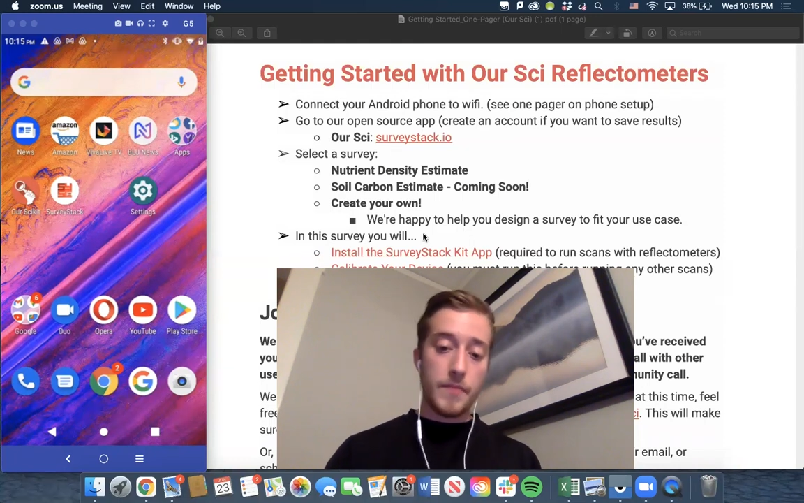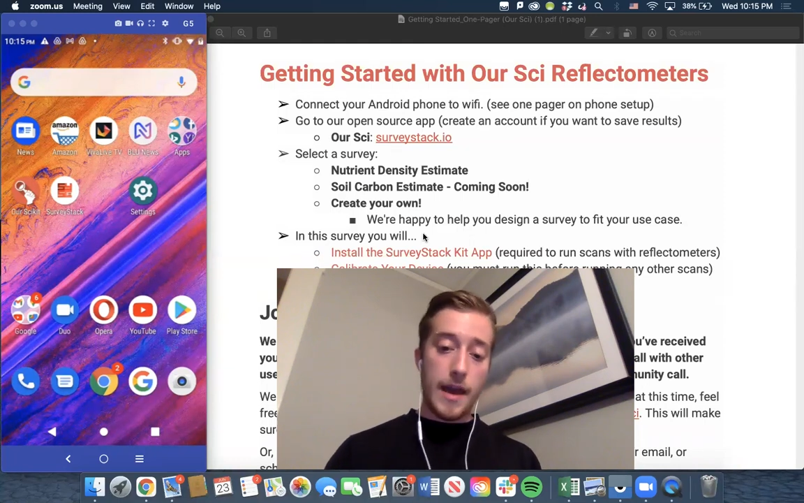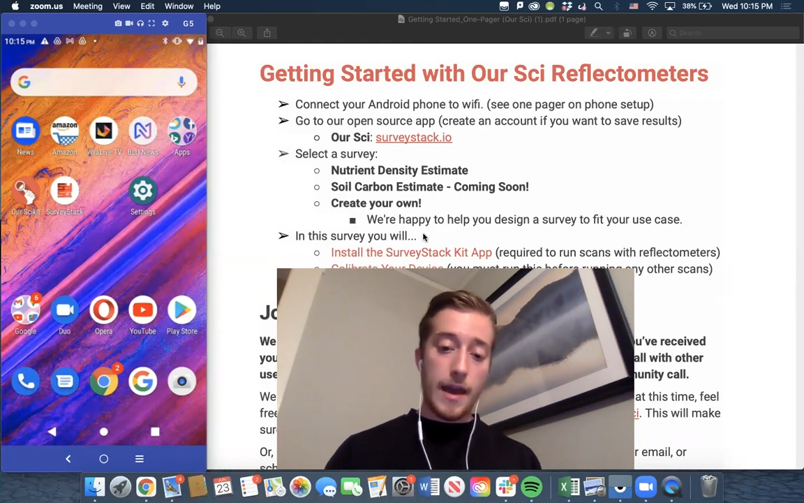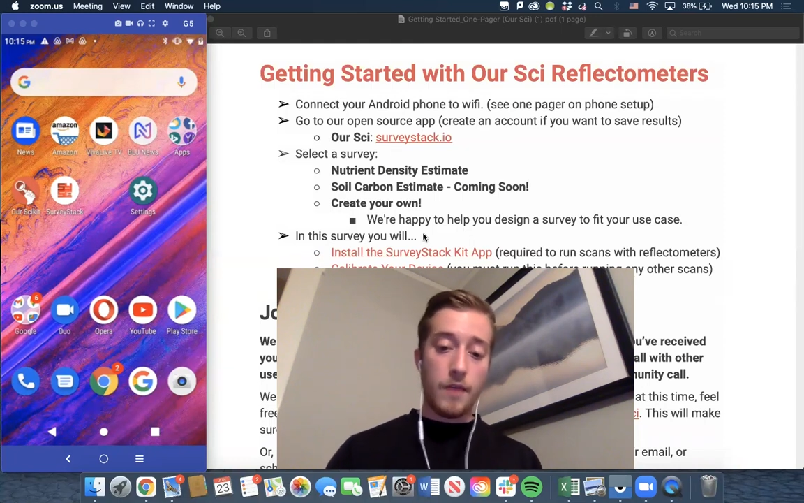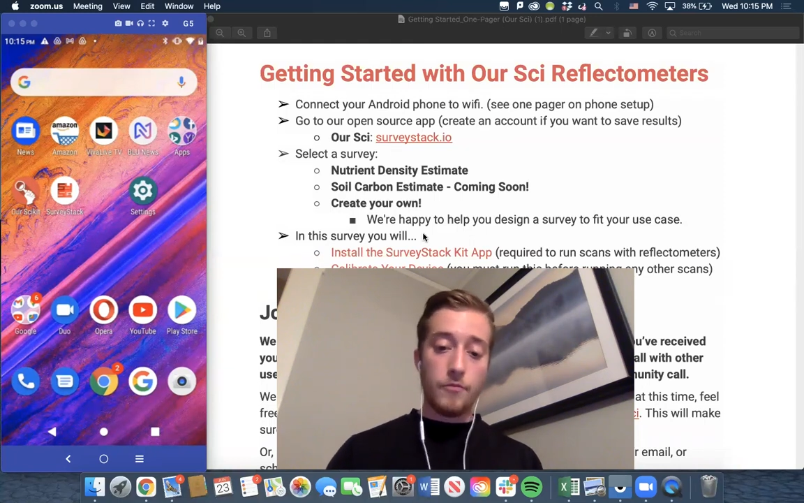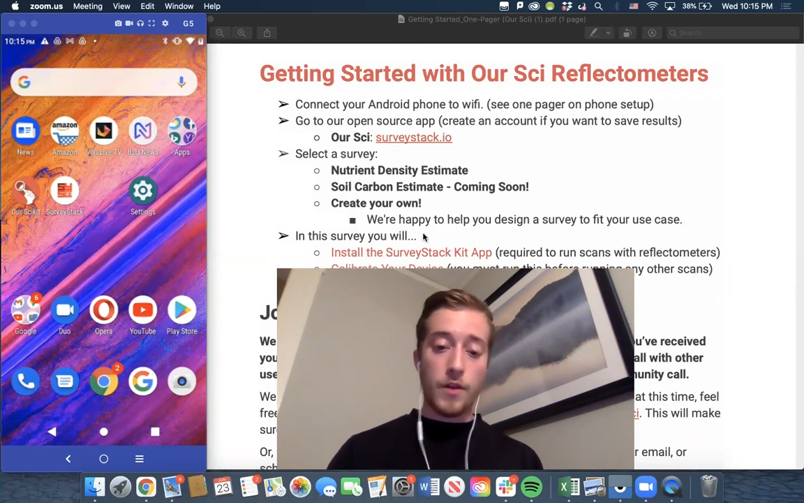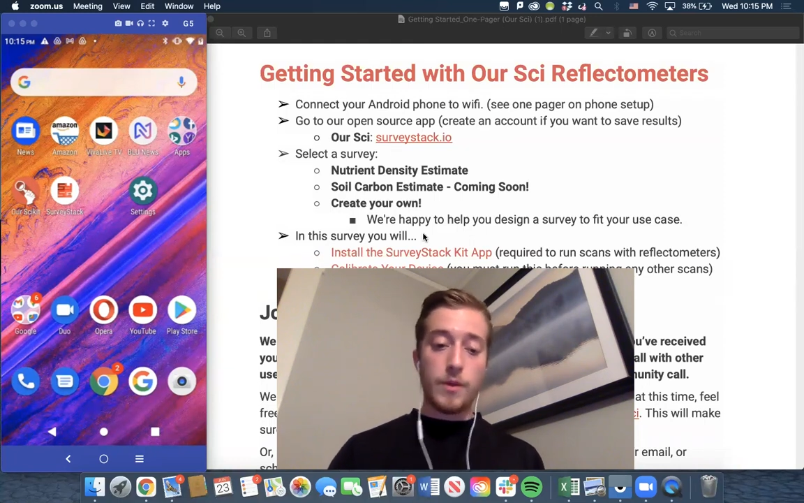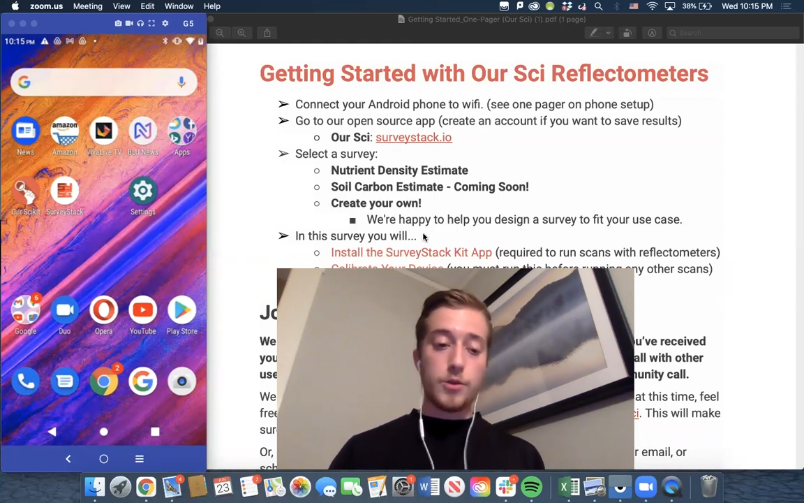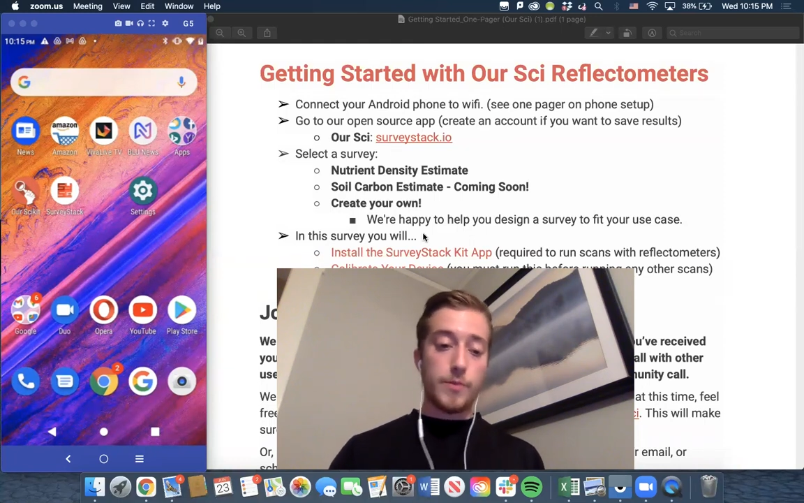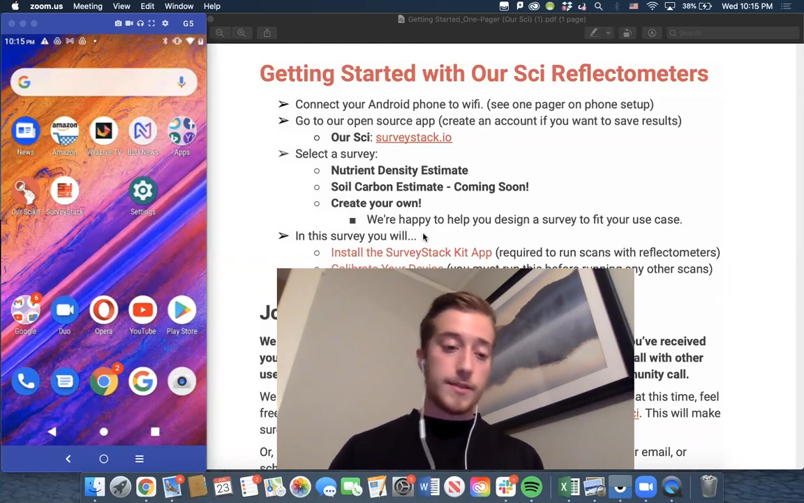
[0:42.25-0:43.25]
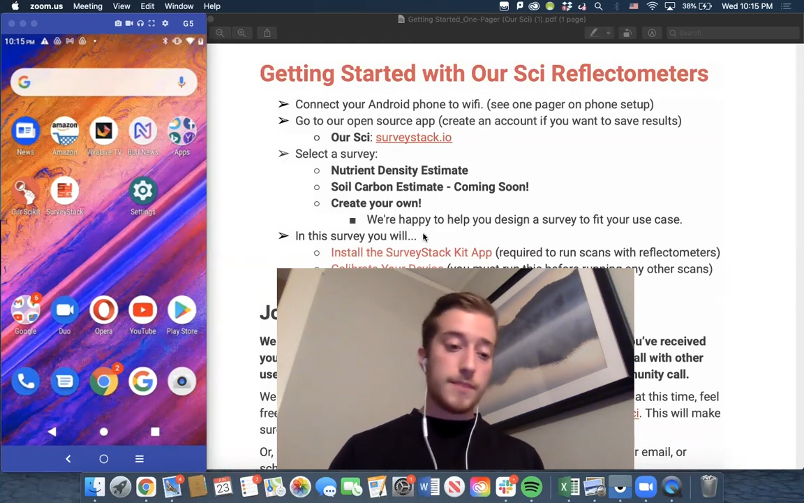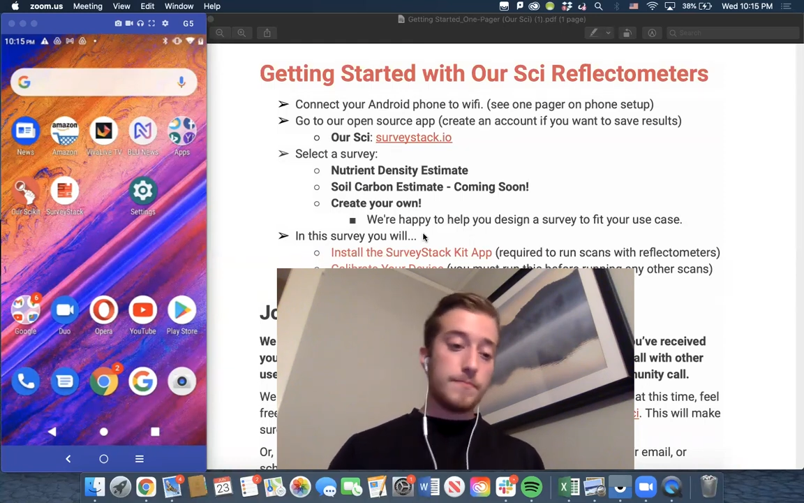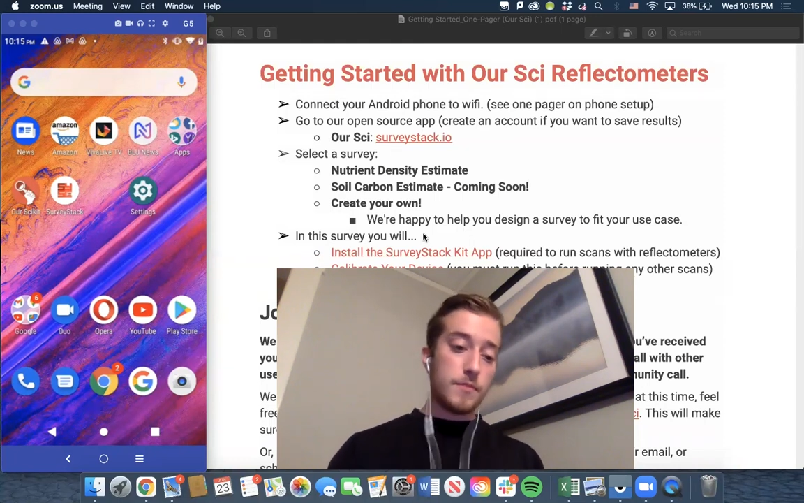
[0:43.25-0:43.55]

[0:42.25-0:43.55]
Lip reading: and run measurements.